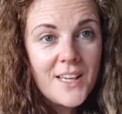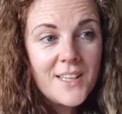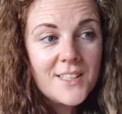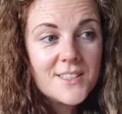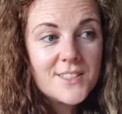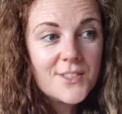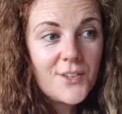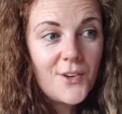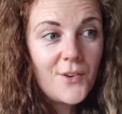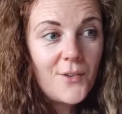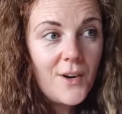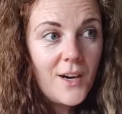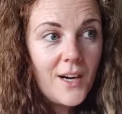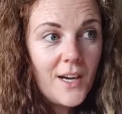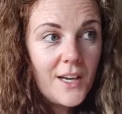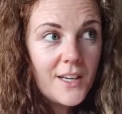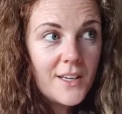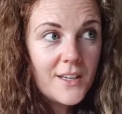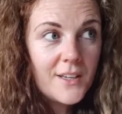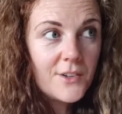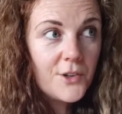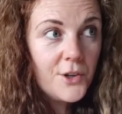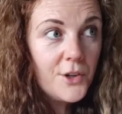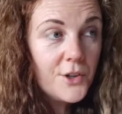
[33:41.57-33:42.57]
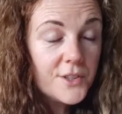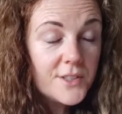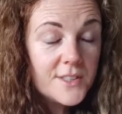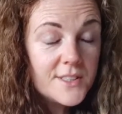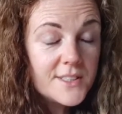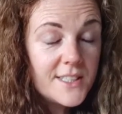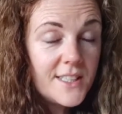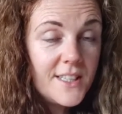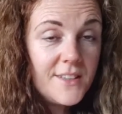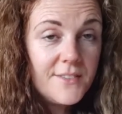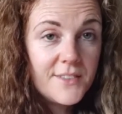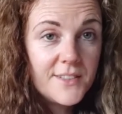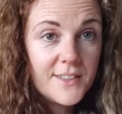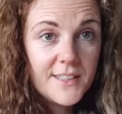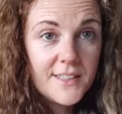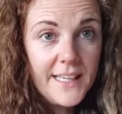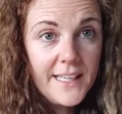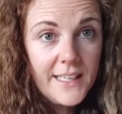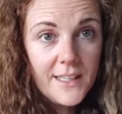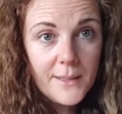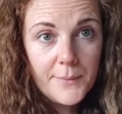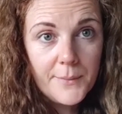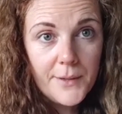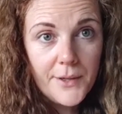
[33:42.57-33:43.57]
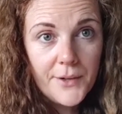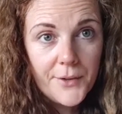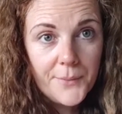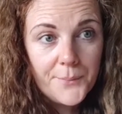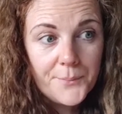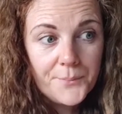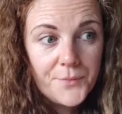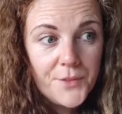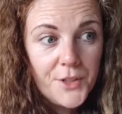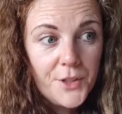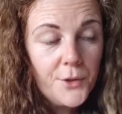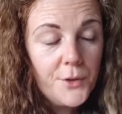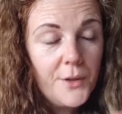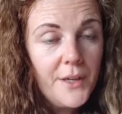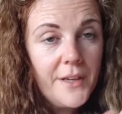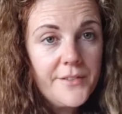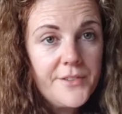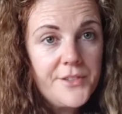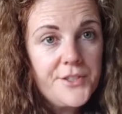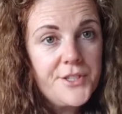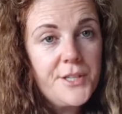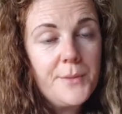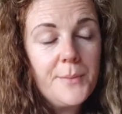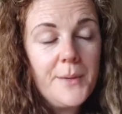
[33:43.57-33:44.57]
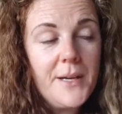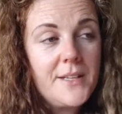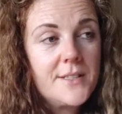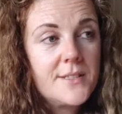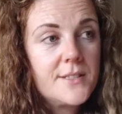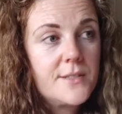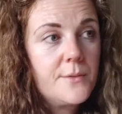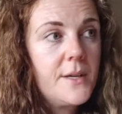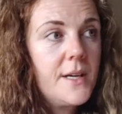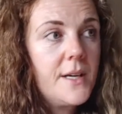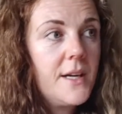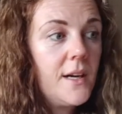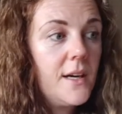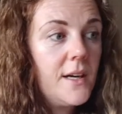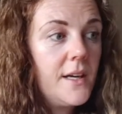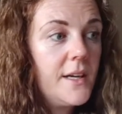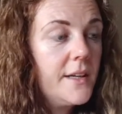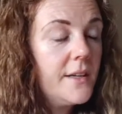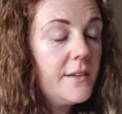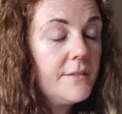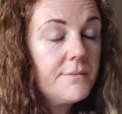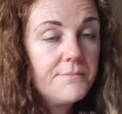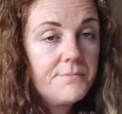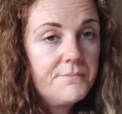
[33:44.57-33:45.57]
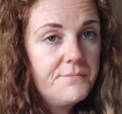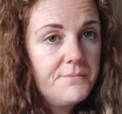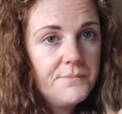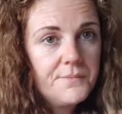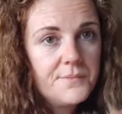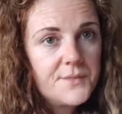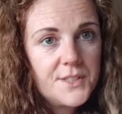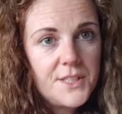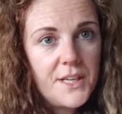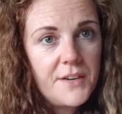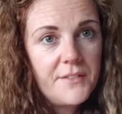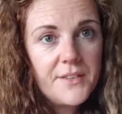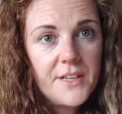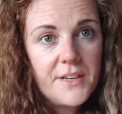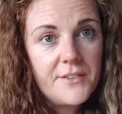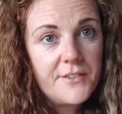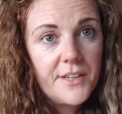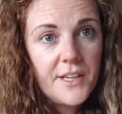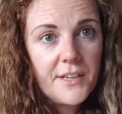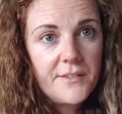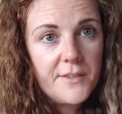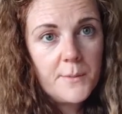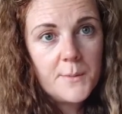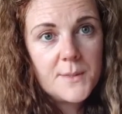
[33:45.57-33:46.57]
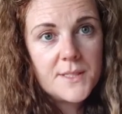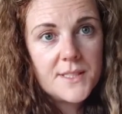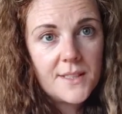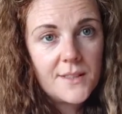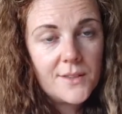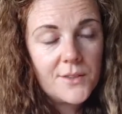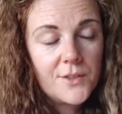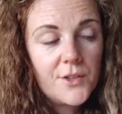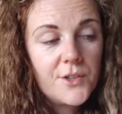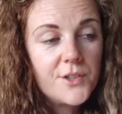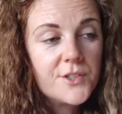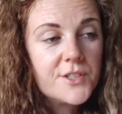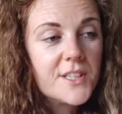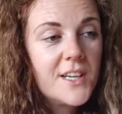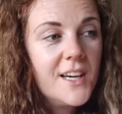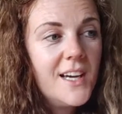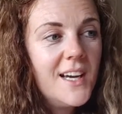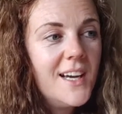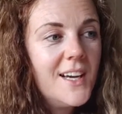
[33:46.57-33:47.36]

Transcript: So I couldn't even think about him, you know. After she passed away, I never gave him a second thought.